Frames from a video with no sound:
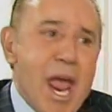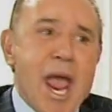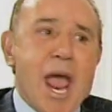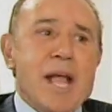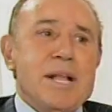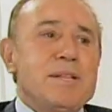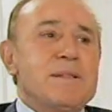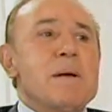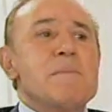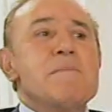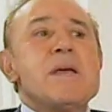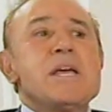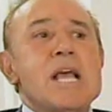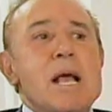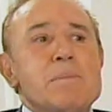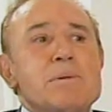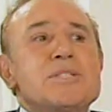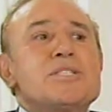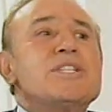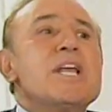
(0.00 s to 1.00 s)
and the
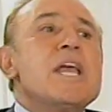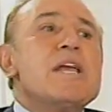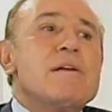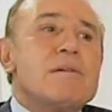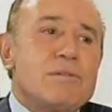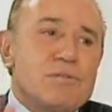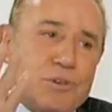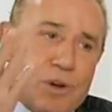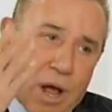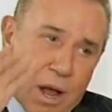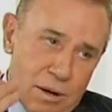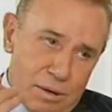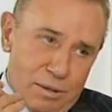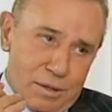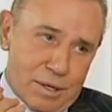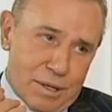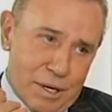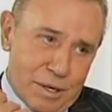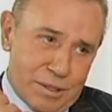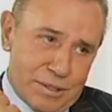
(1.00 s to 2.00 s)
makeup stay
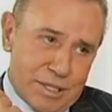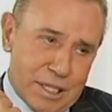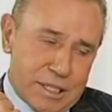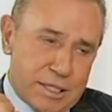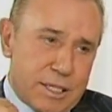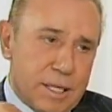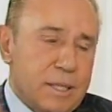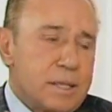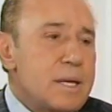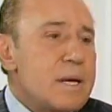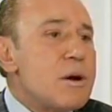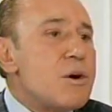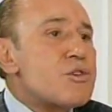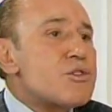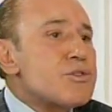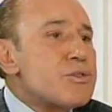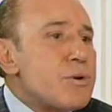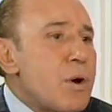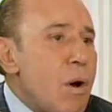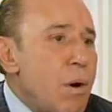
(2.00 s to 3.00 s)
longer on the skin.
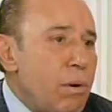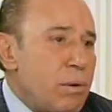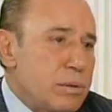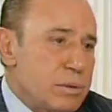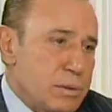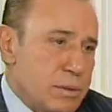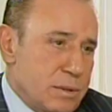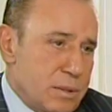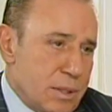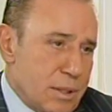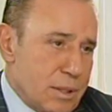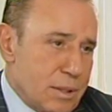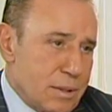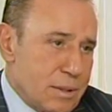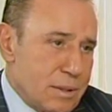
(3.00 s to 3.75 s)
Wrong